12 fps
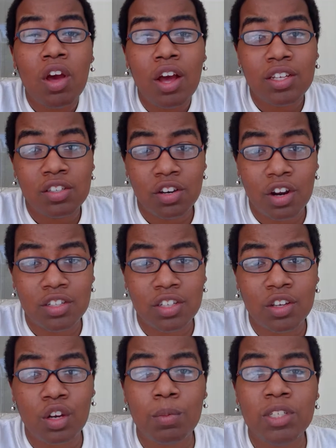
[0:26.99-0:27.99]
August starts,
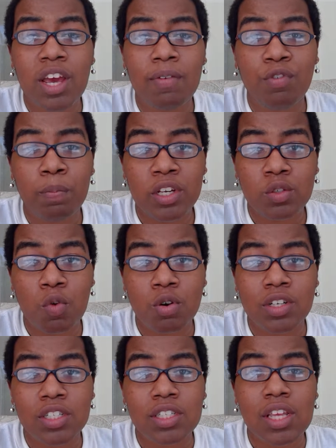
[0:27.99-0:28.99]
it's gonna be time for pitch
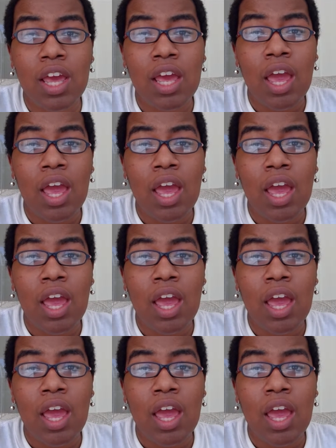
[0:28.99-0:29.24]
wars